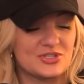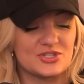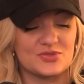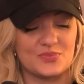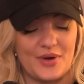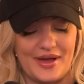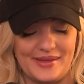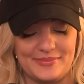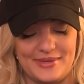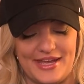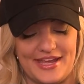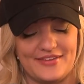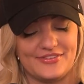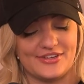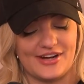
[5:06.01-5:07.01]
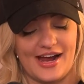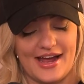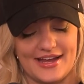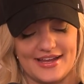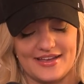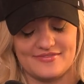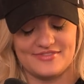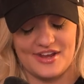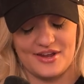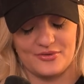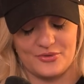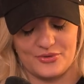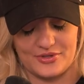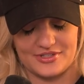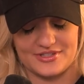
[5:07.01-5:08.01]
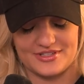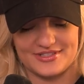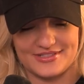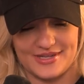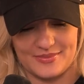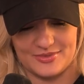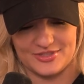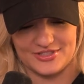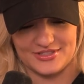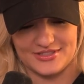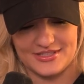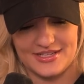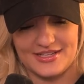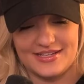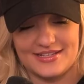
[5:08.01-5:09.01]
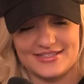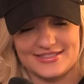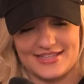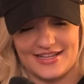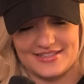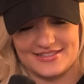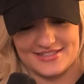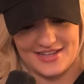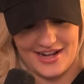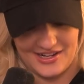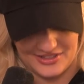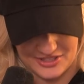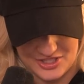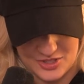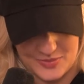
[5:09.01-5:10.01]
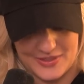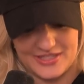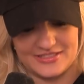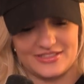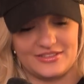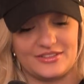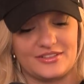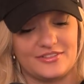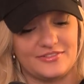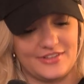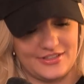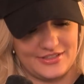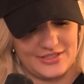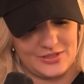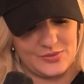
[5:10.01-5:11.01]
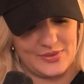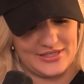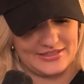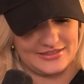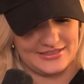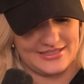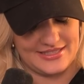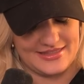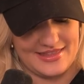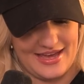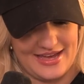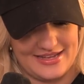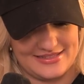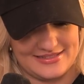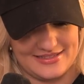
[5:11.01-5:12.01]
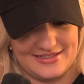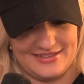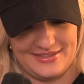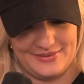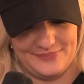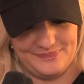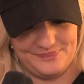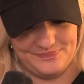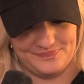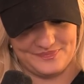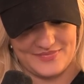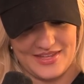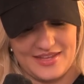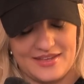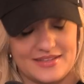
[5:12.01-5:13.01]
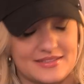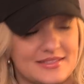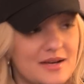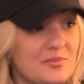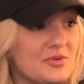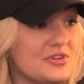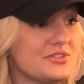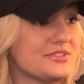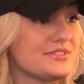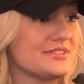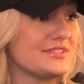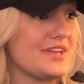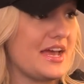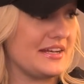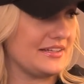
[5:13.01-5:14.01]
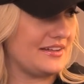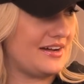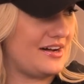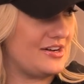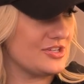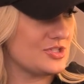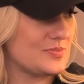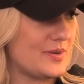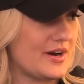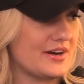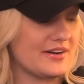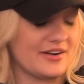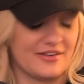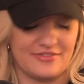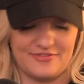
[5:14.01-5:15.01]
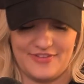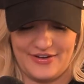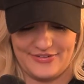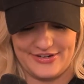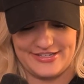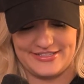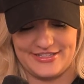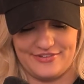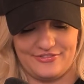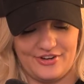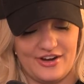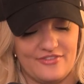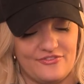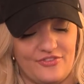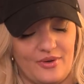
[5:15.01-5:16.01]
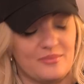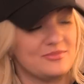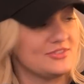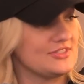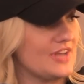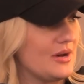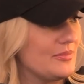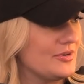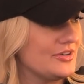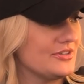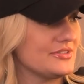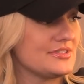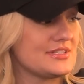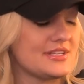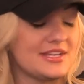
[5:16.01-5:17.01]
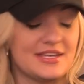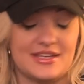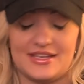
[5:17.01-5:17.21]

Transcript: Which is wild behavior. I have not ordered a double since college because I learned very quickly that doubles at a college bar are very different from doubles